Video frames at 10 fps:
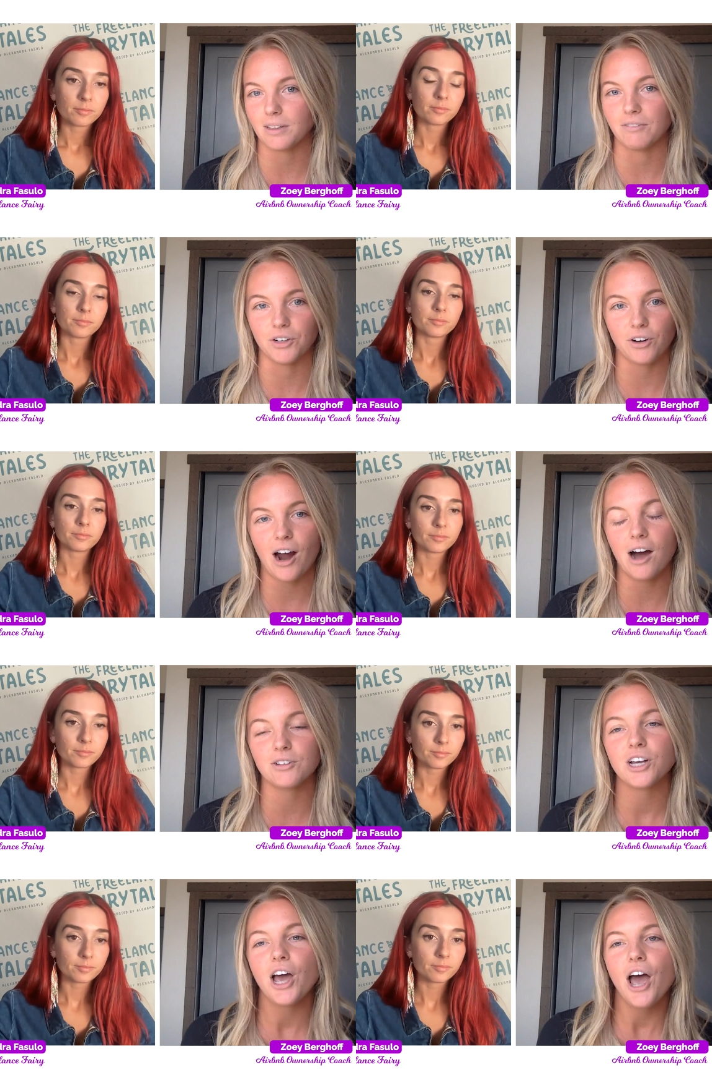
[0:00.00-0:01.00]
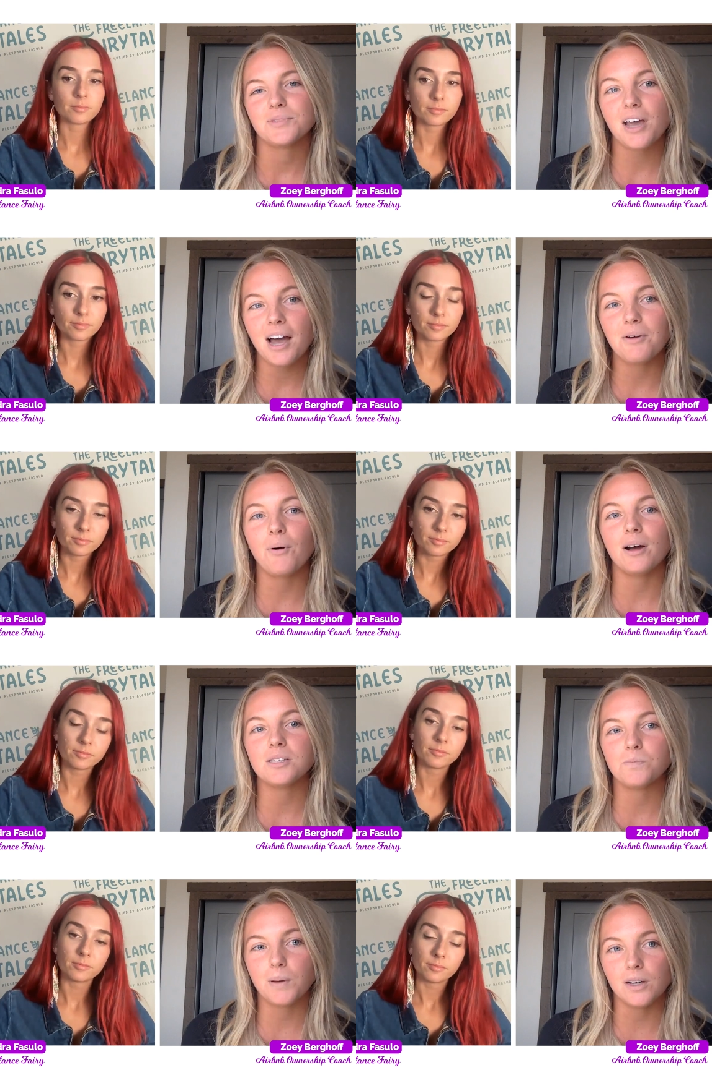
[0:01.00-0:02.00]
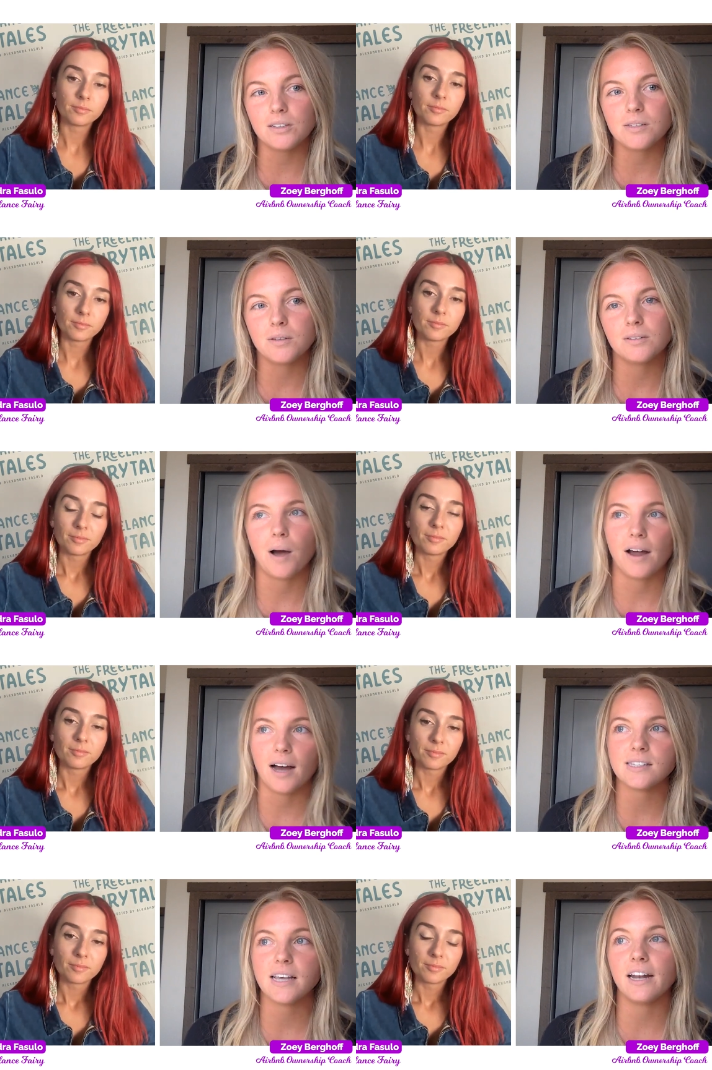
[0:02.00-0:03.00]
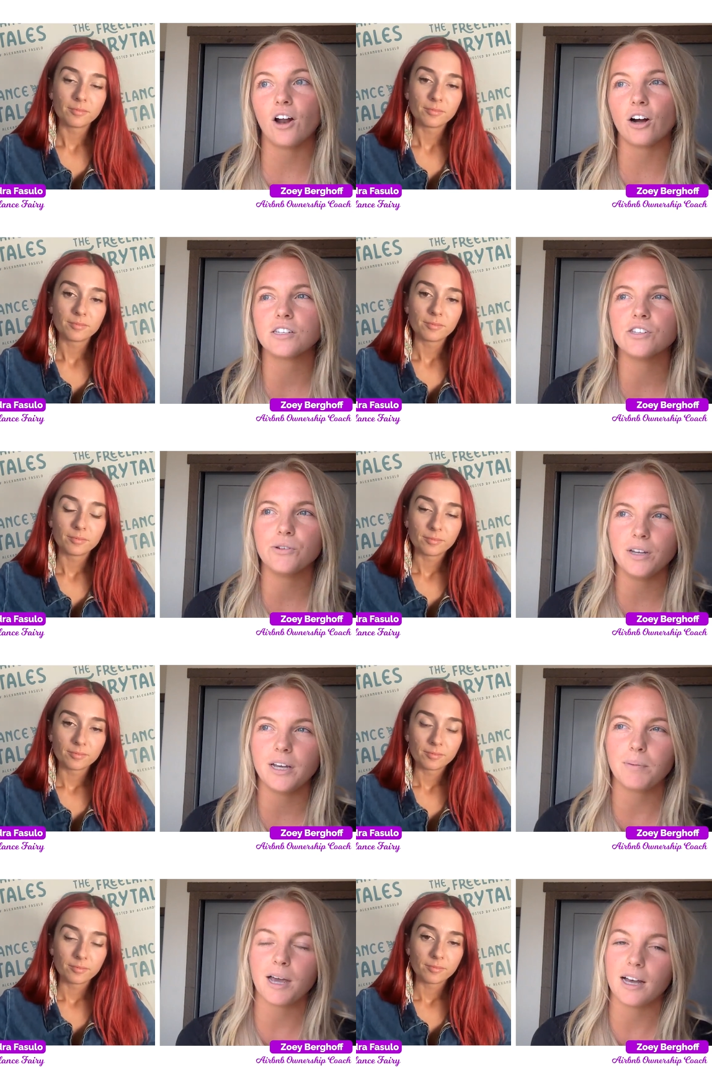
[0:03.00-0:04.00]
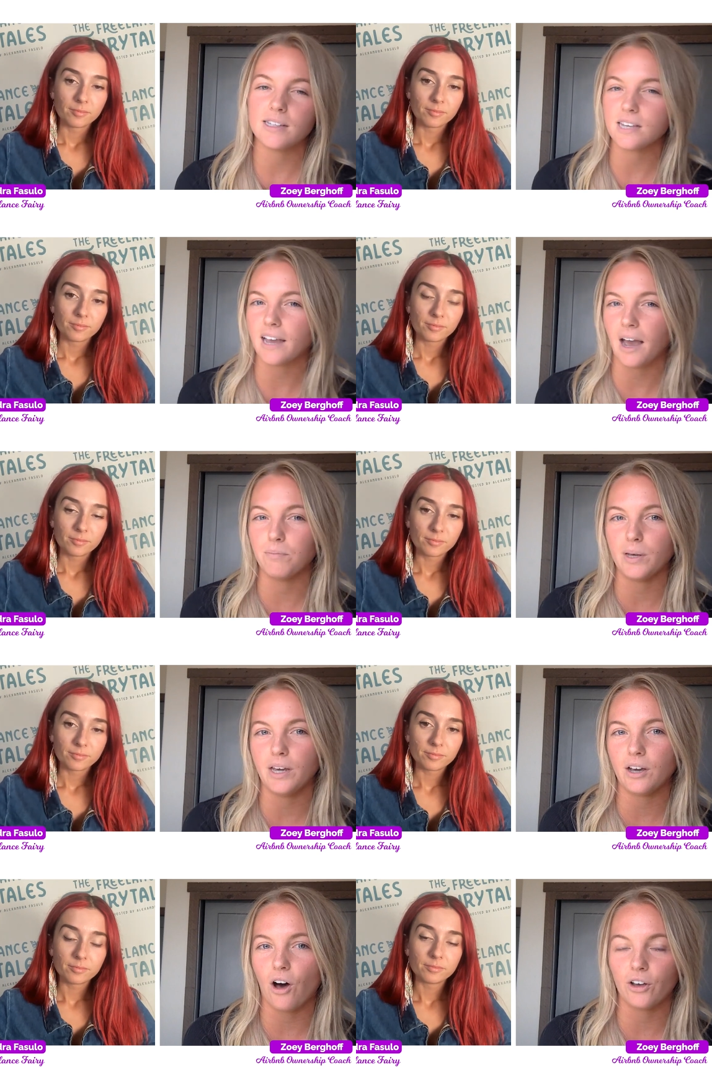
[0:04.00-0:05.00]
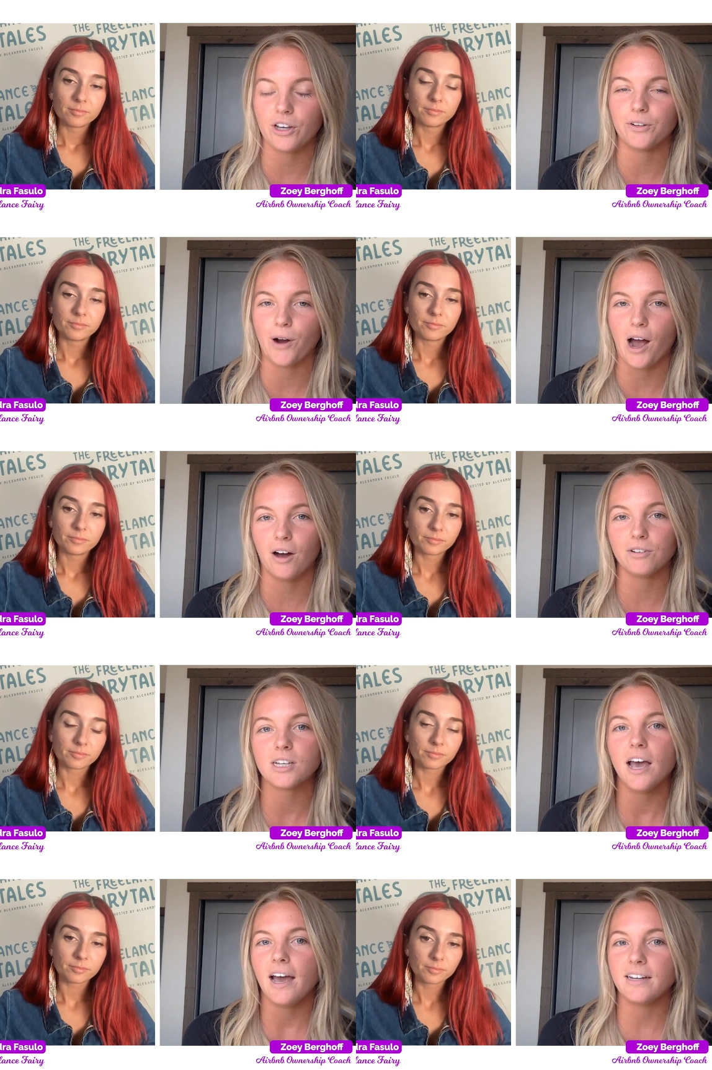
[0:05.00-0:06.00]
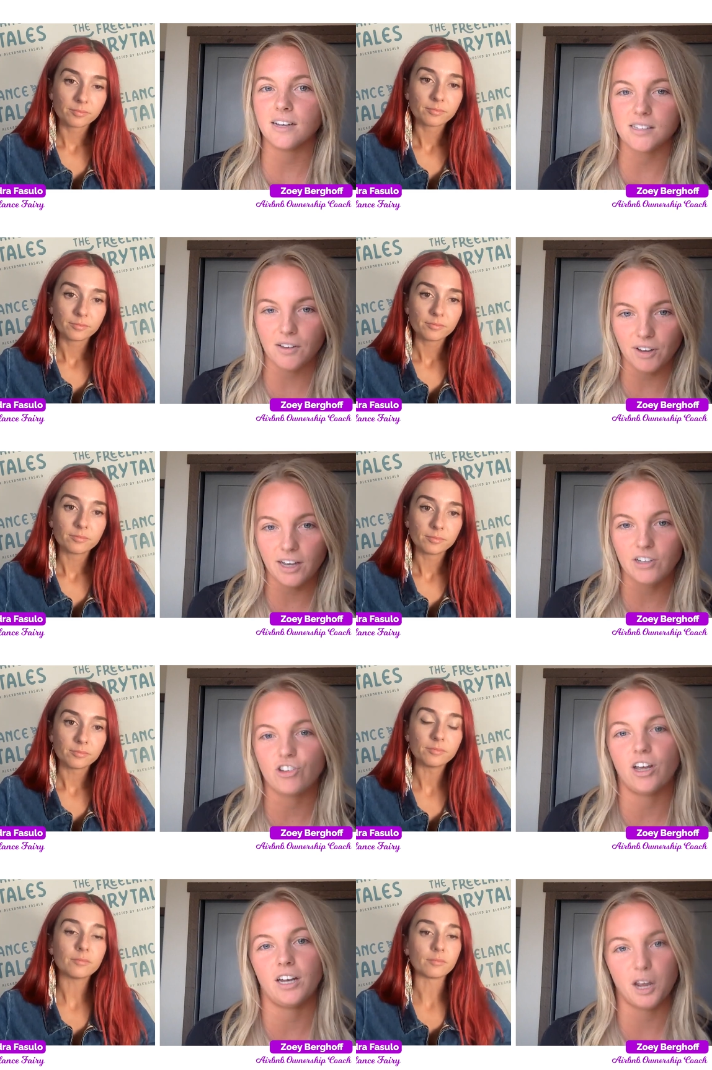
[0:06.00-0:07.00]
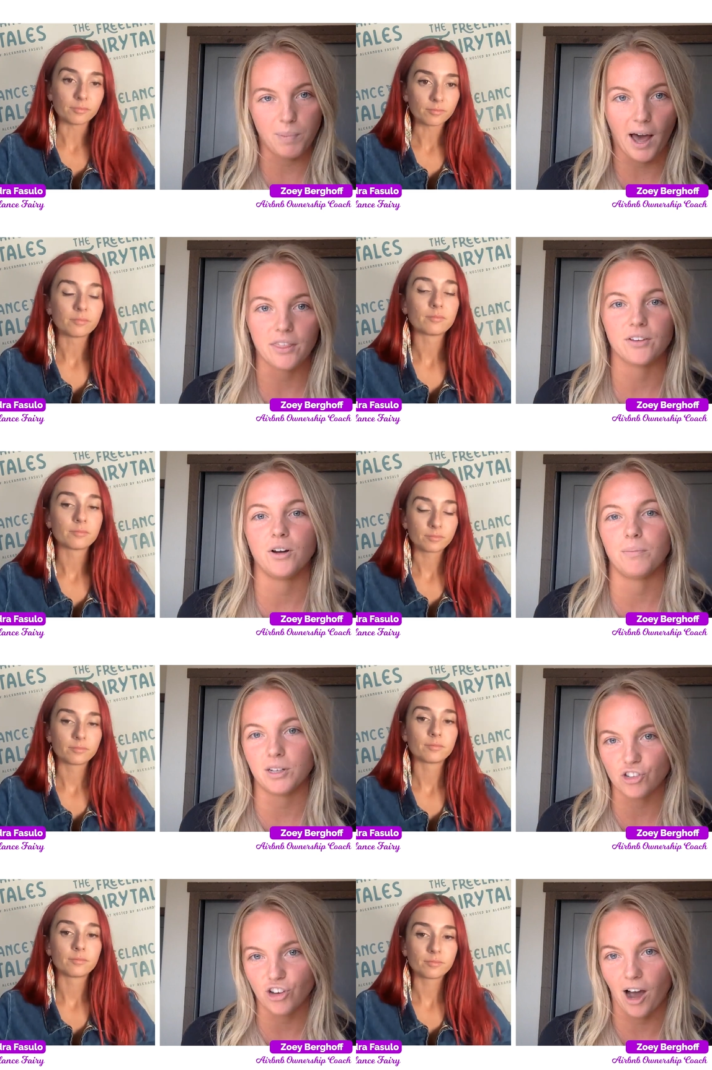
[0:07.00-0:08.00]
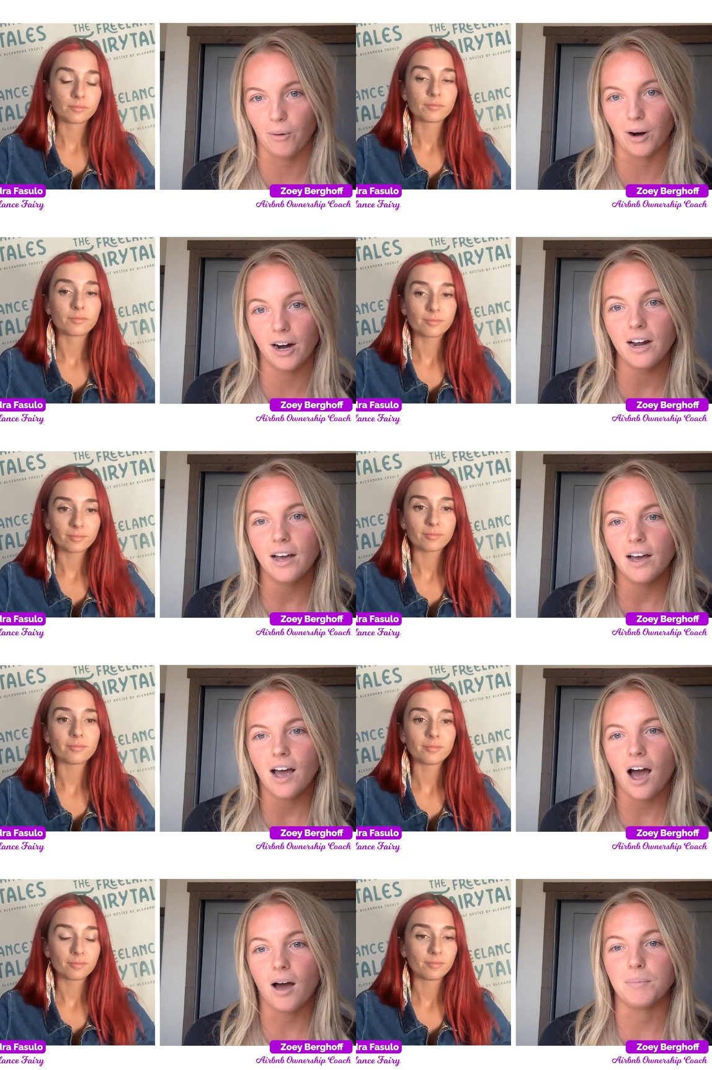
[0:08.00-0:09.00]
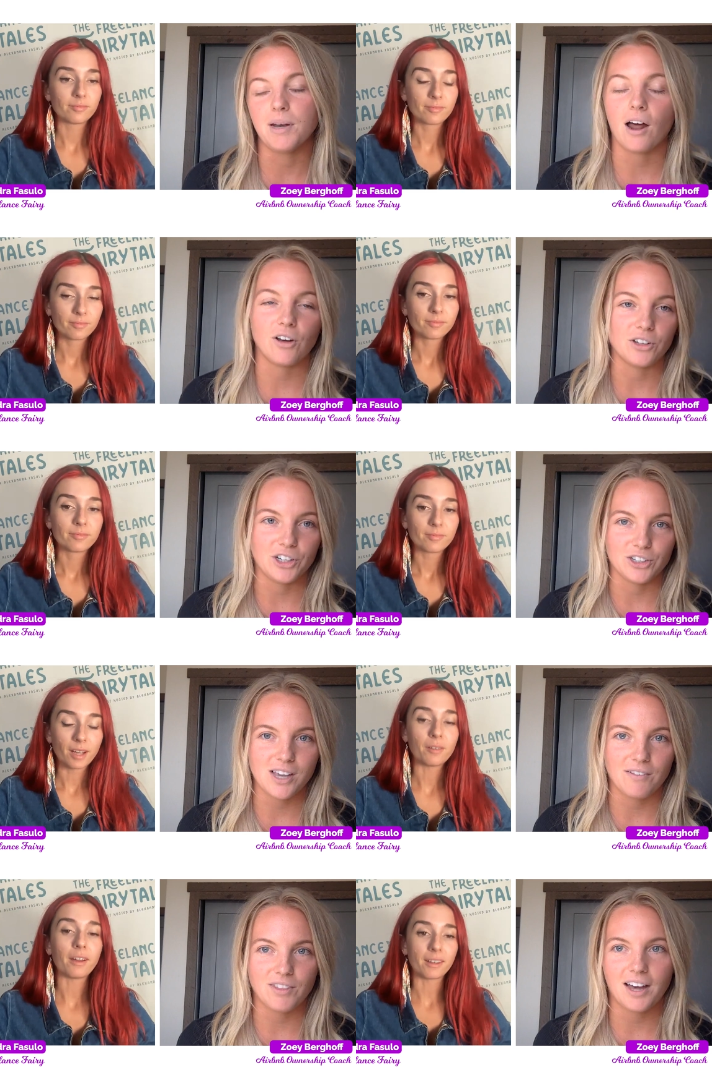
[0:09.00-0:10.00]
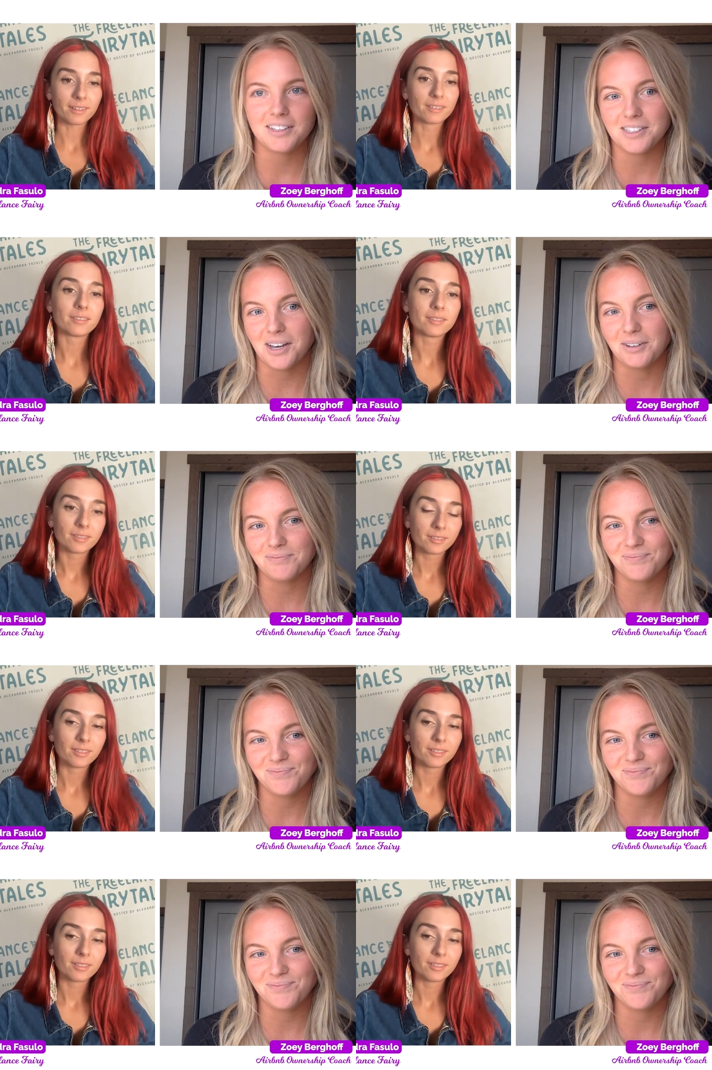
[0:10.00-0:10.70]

Speaker 1: level ground? So yeah, it was built by us. And it, ours is unique because it can be all year round. It does have a kitchen mm. and bathroom and shower. Um, and not all yurts. Okay. so.